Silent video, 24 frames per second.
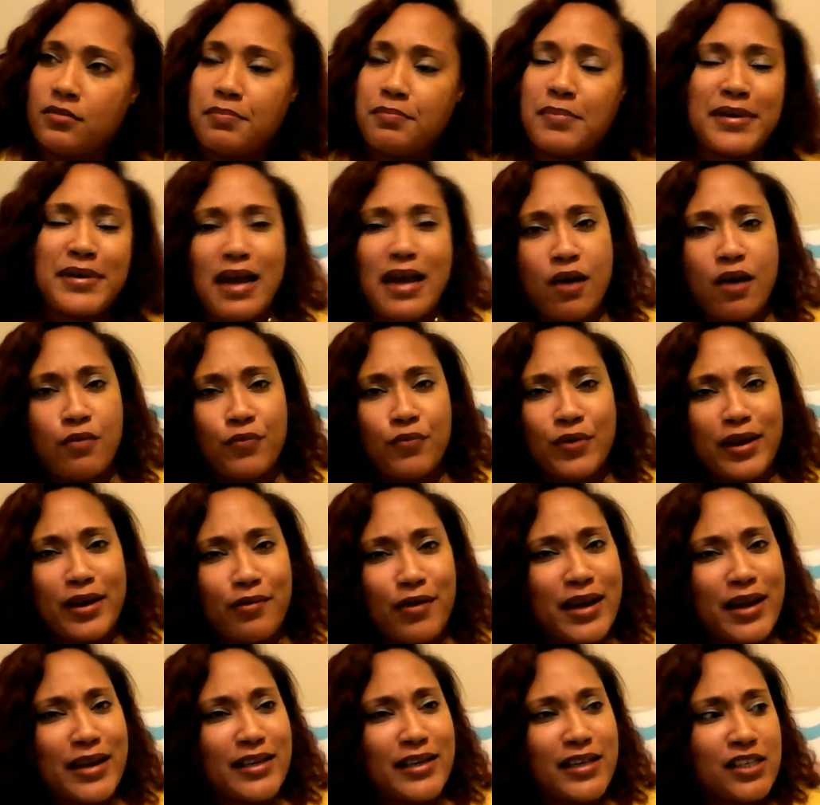Me not
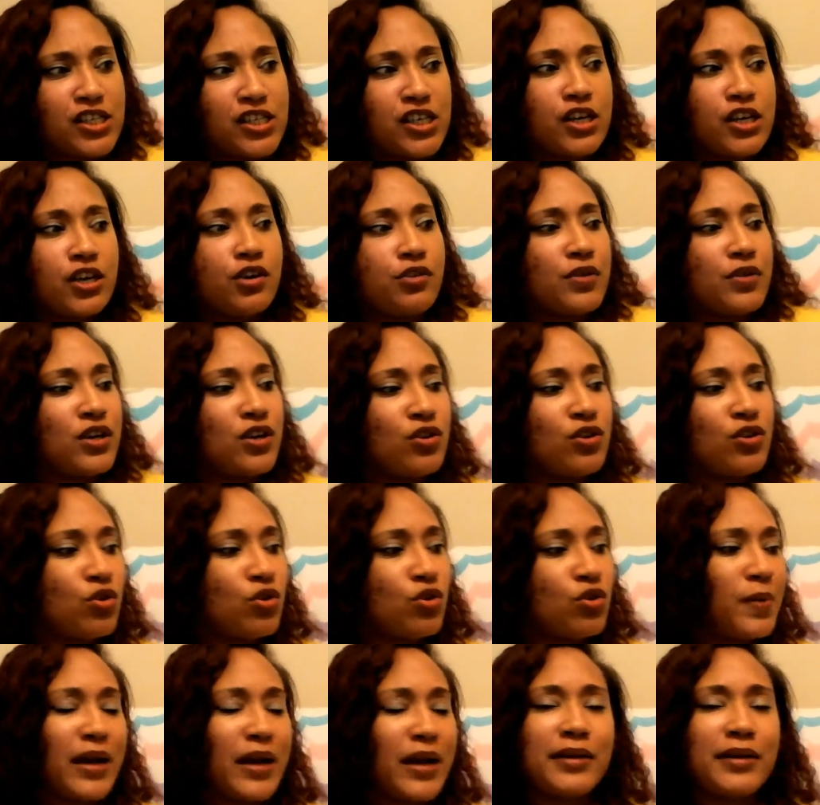regret the cheering, you
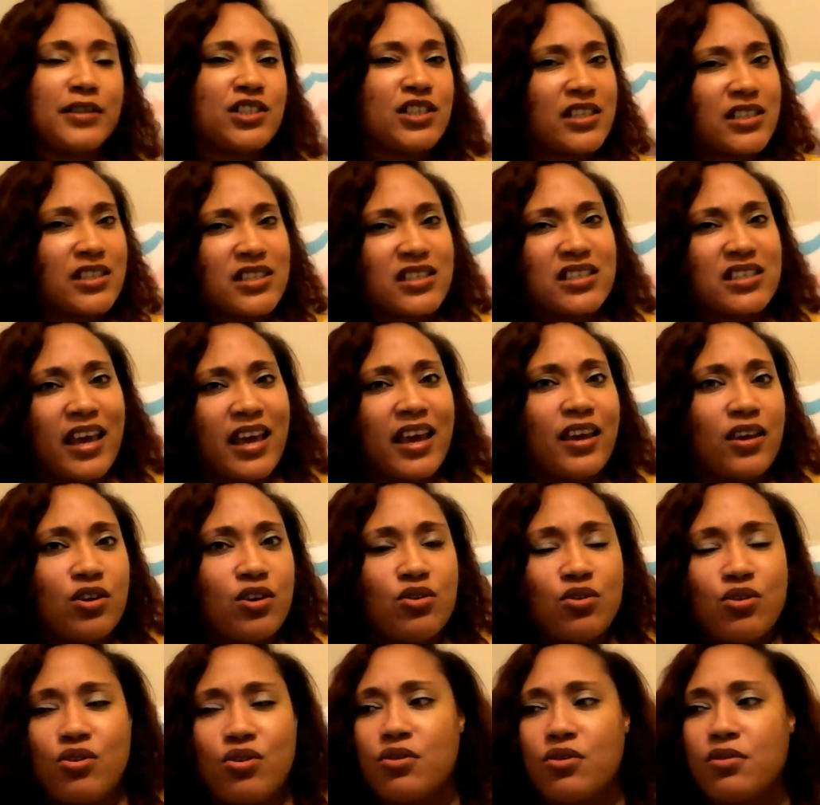know, but I just say,
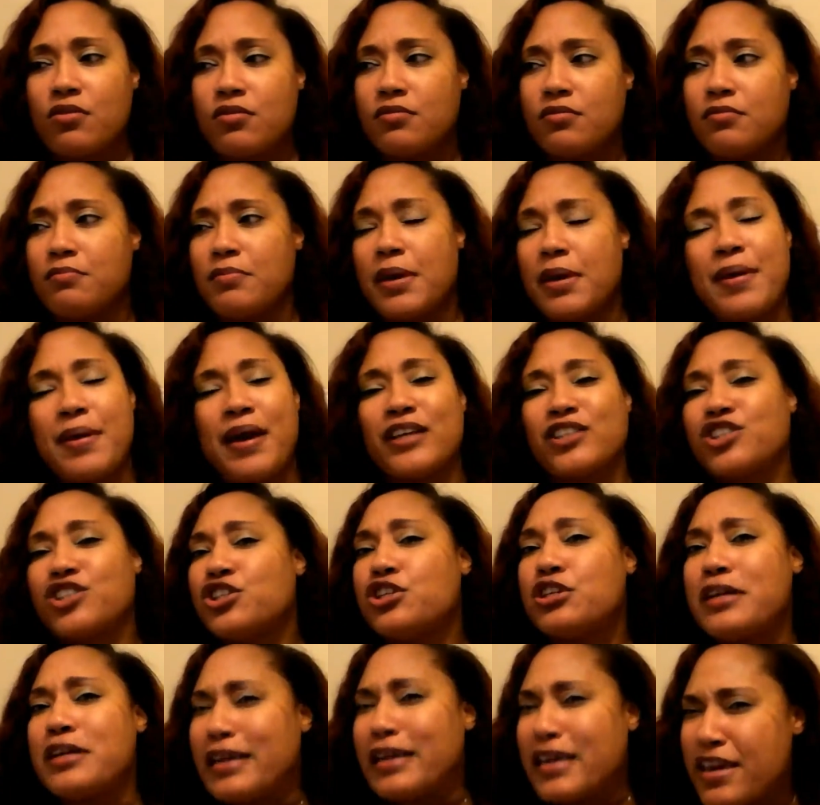you know, maybe I
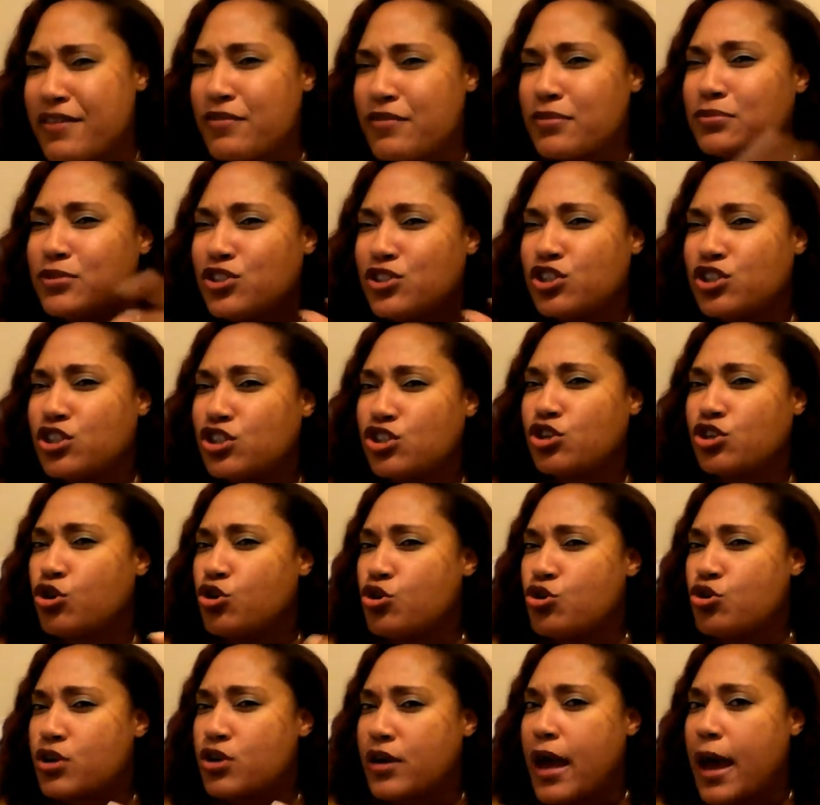shouldn't have given such a
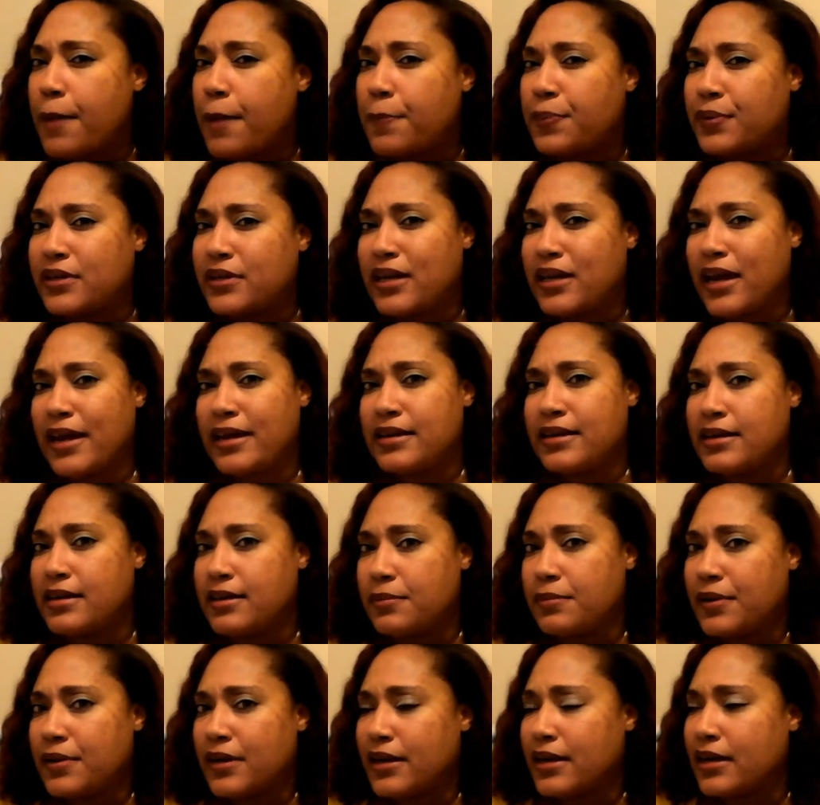good appetite
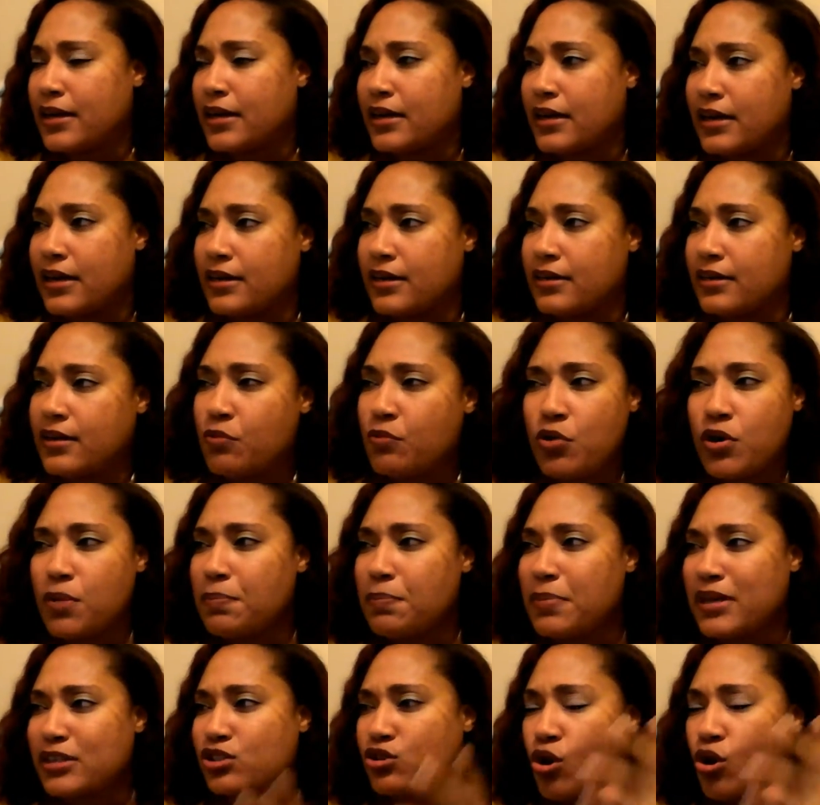in the beginning. They
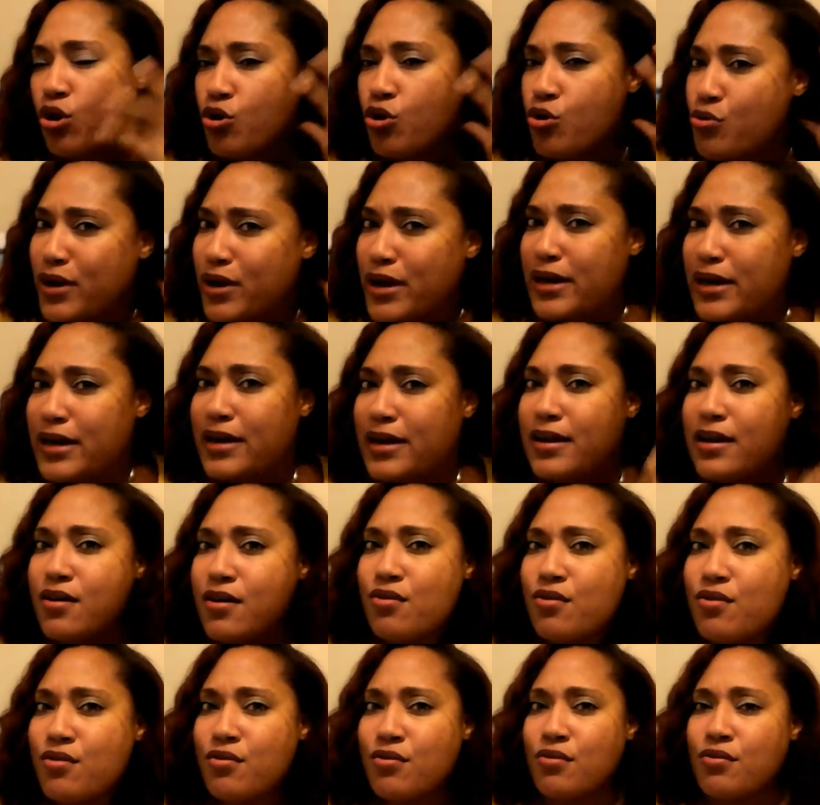wouldn't be so greedy
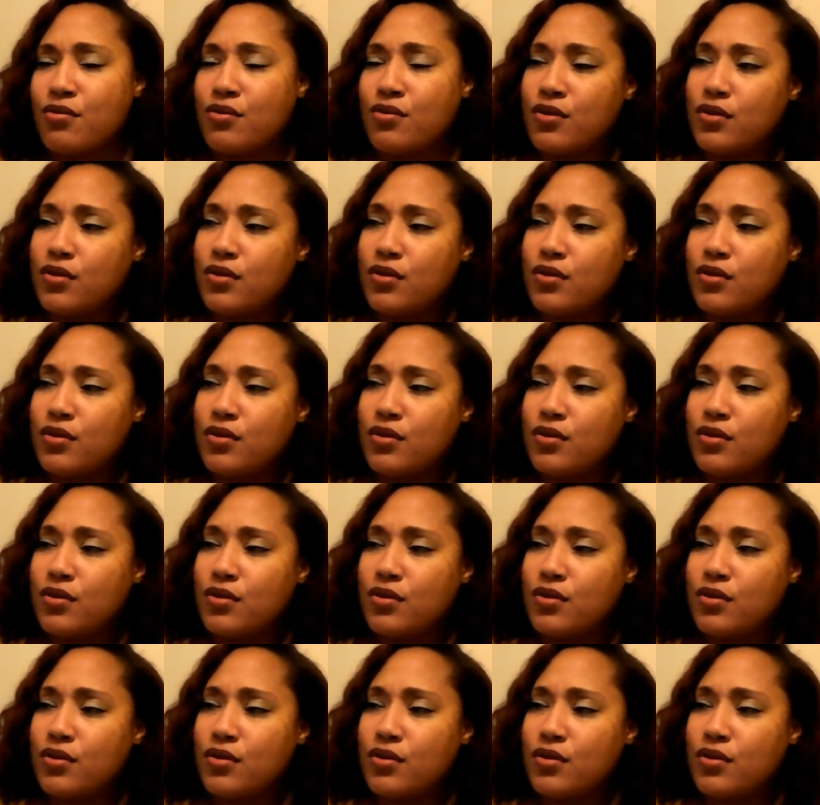now.